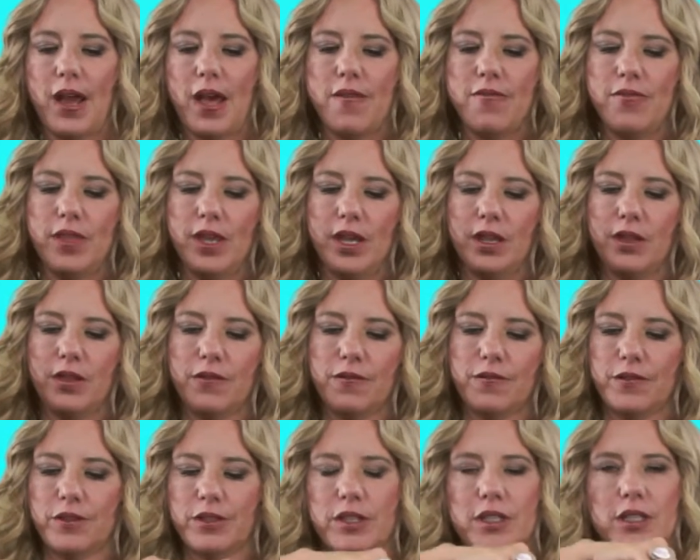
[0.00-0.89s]
and then the
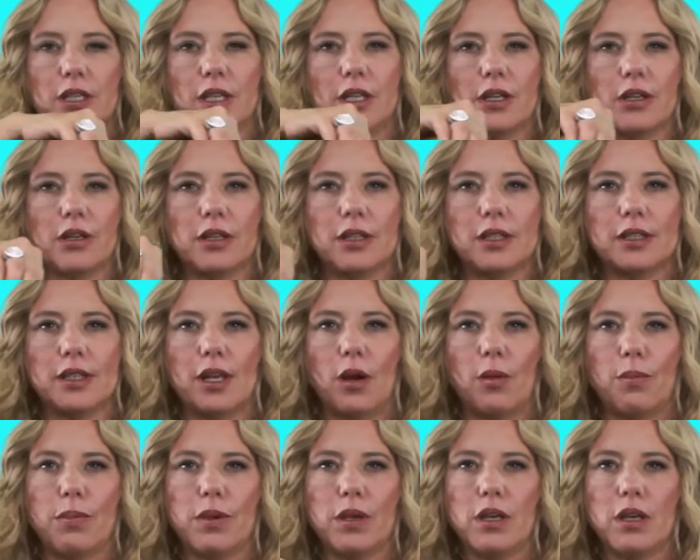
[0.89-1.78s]
first tier is
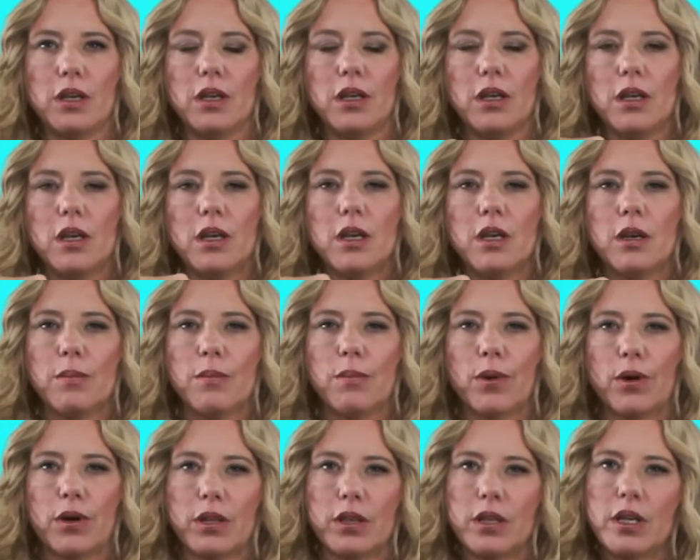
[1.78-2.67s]
helping
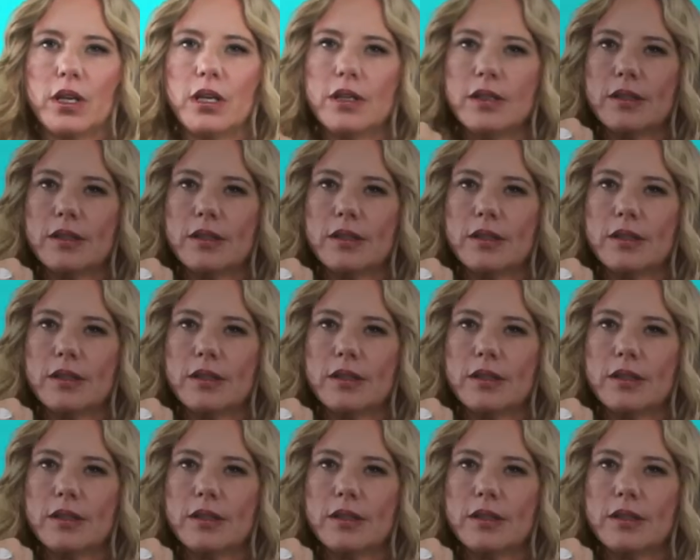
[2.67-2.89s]
birthing.